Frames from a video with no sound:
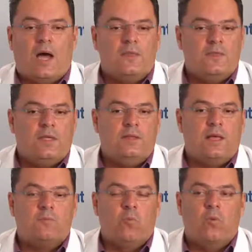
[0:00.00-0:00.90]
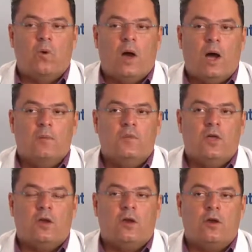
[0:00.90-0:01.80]
I think that
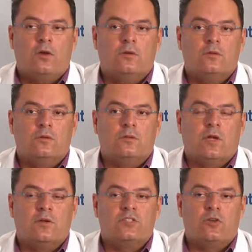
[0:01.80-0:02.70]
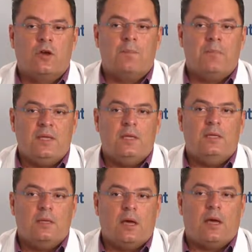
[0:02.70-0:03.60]
there is gonna
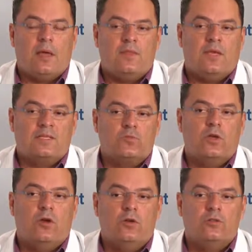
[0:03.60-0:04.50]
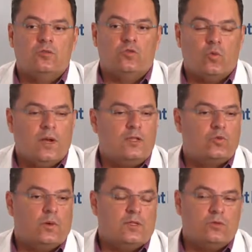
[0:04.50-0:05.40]
be, I think as we go into
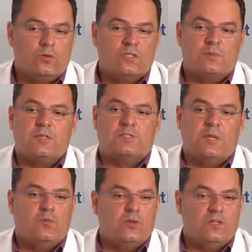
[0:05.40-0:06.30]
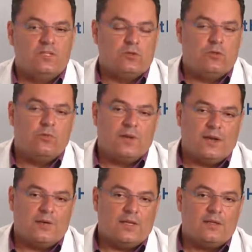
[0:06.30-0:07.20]
2022, especially with this new
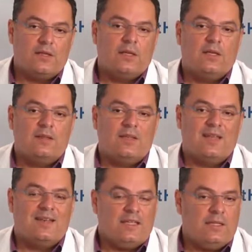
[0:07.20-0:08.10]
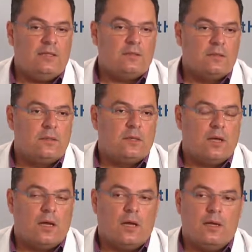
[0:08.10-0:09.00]
variant, the need
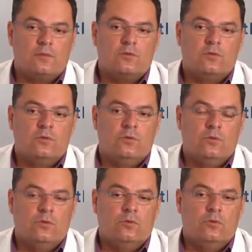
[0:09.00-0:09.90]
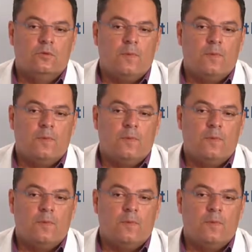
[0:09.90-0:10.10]
to